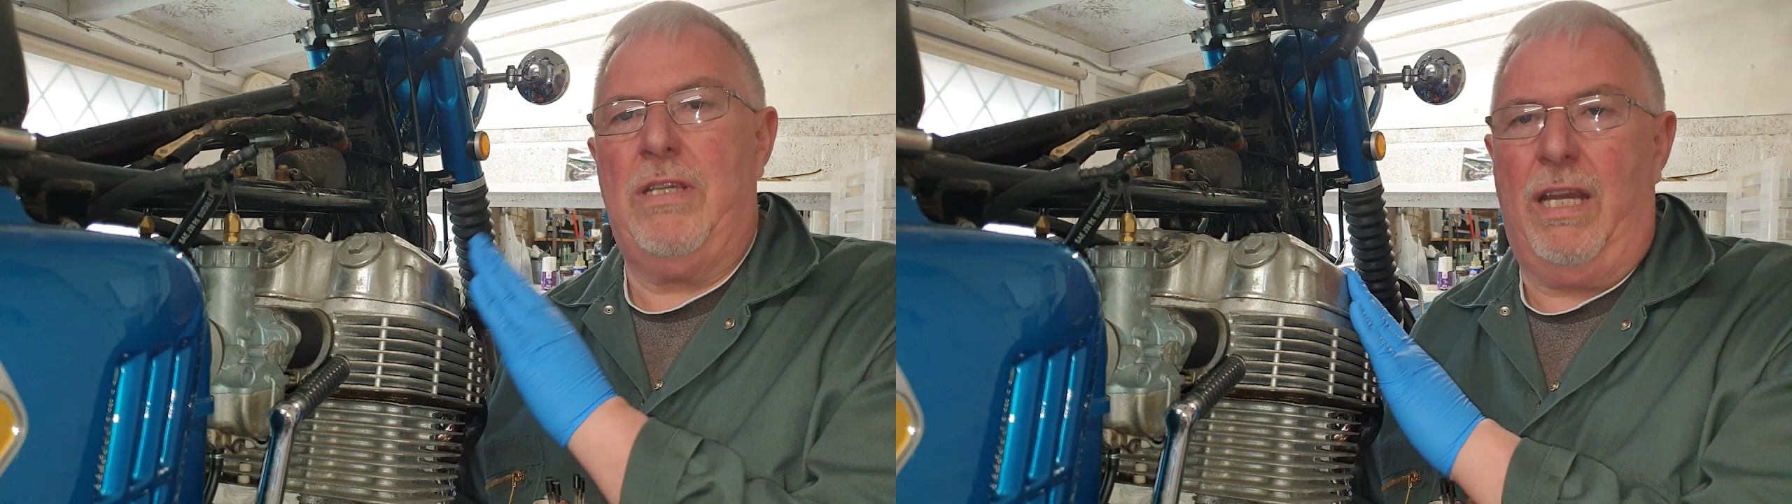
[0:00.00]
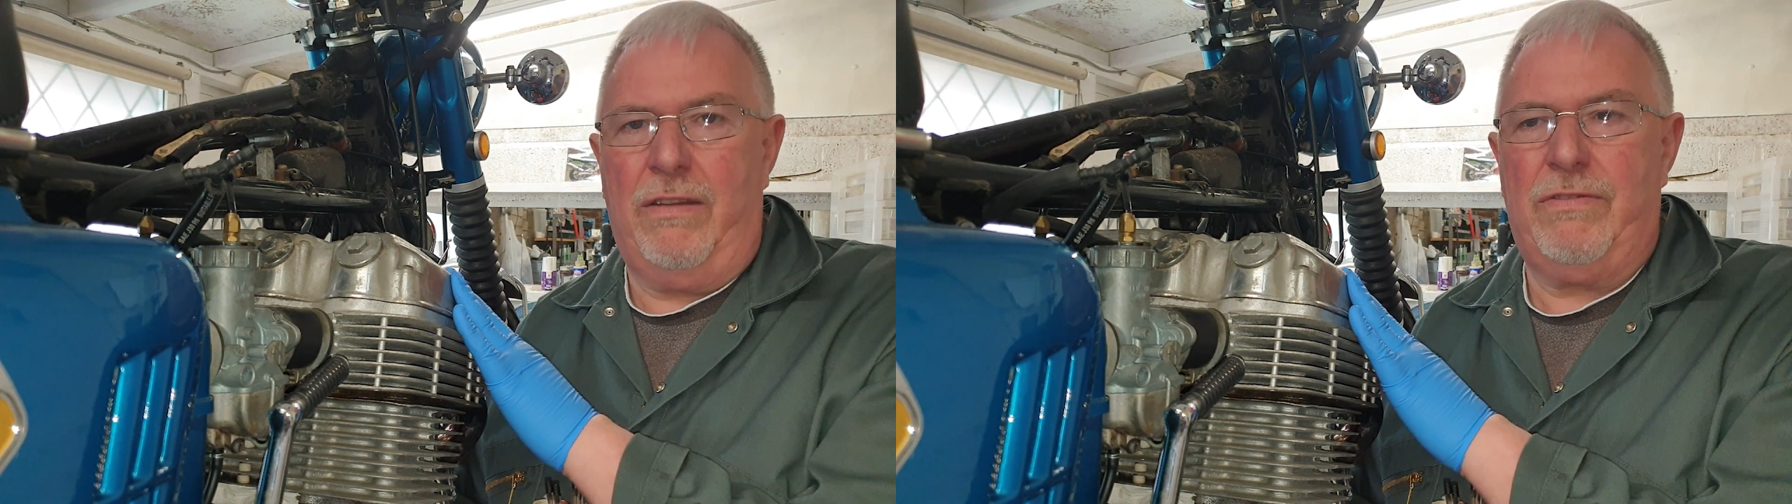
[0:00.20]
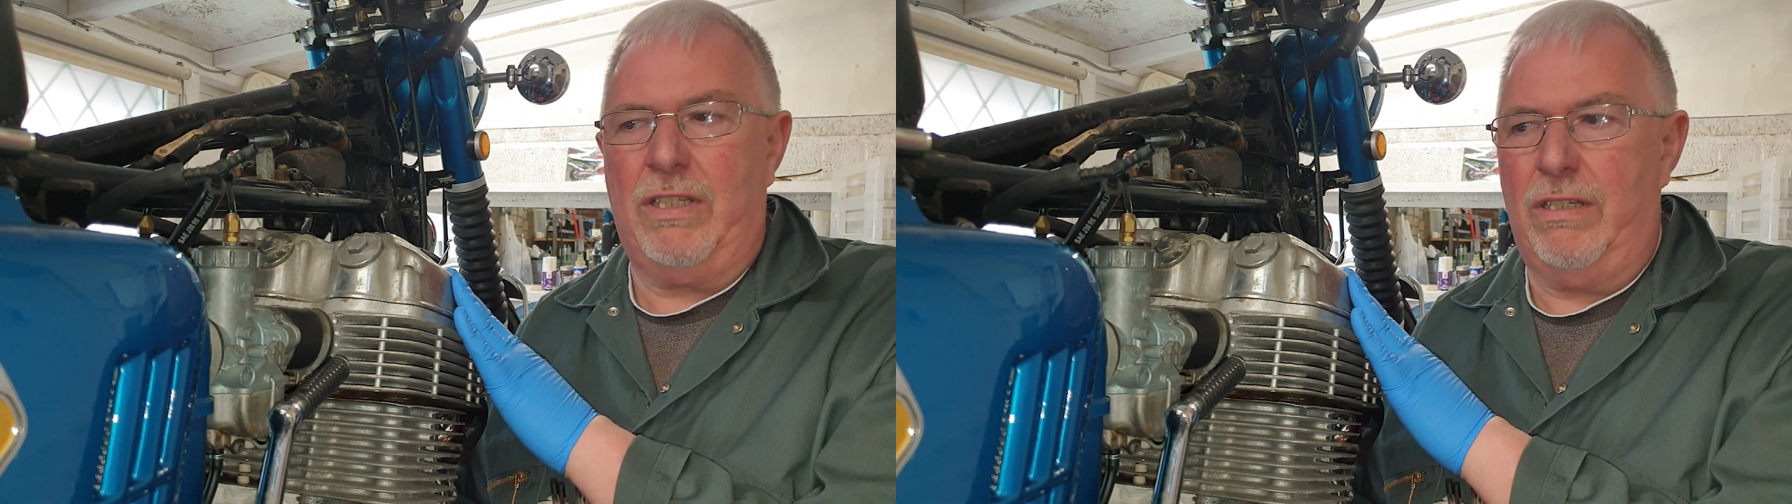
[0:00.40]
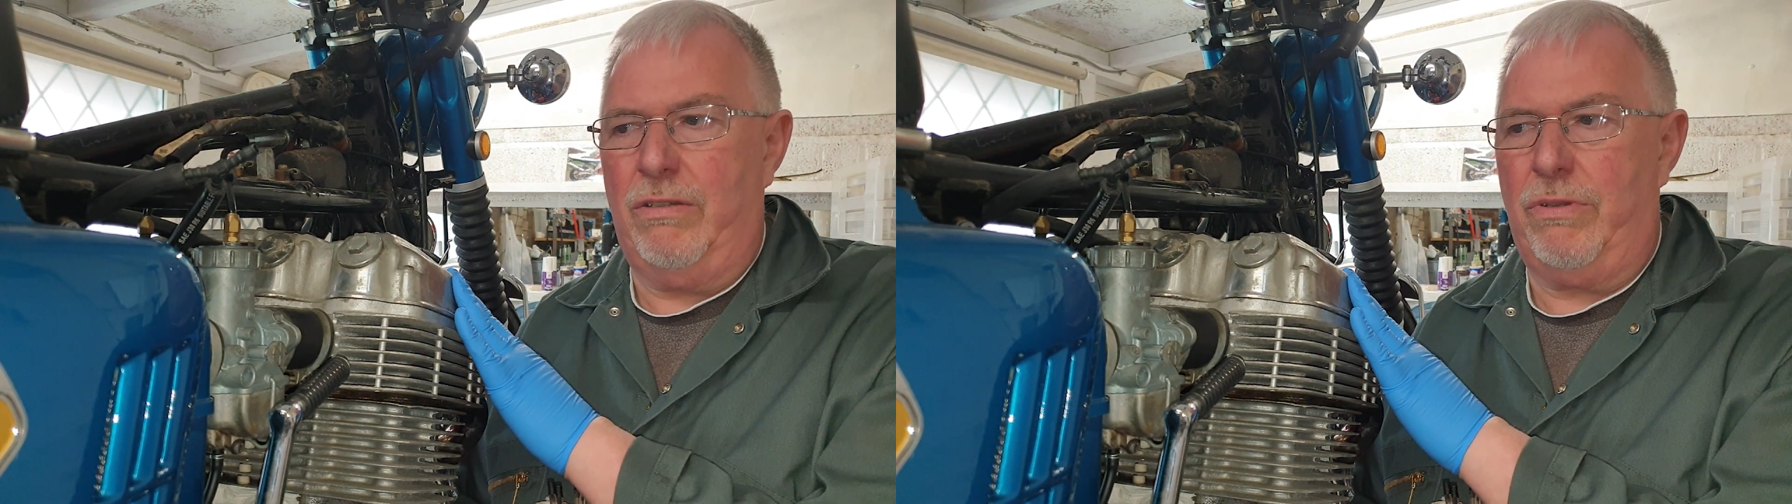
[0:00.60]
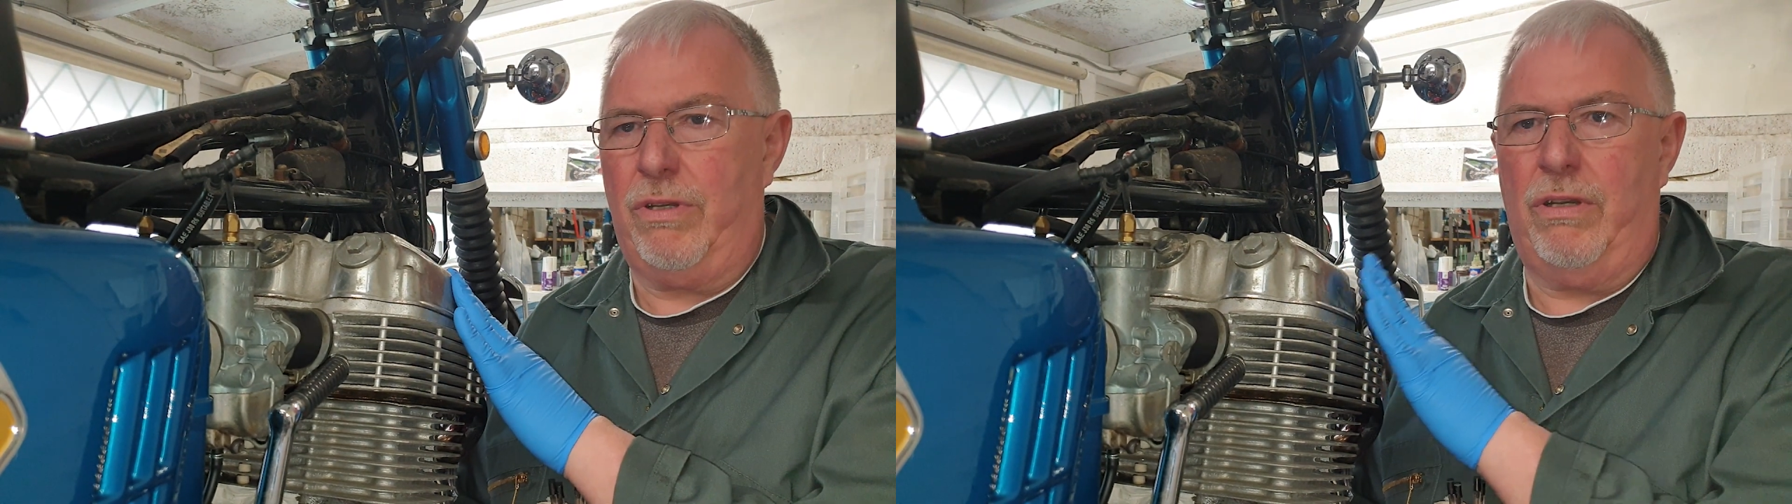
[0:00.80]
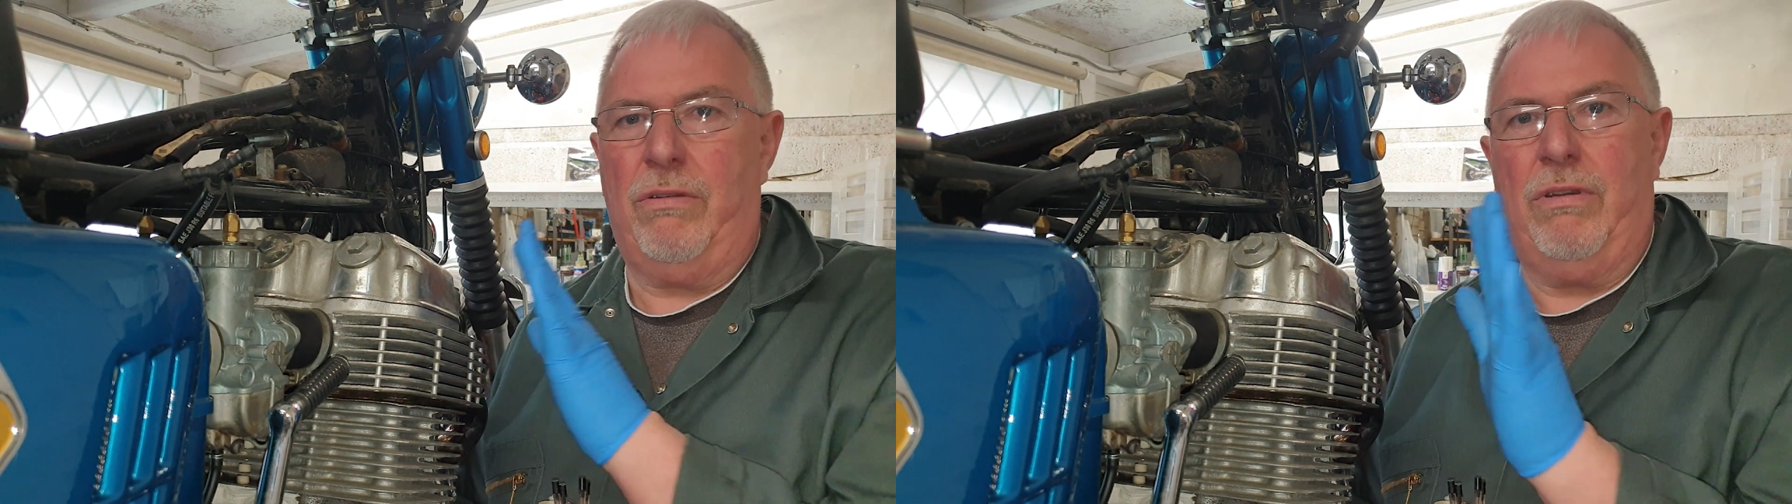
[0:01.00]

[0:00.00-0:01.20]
you have to go through.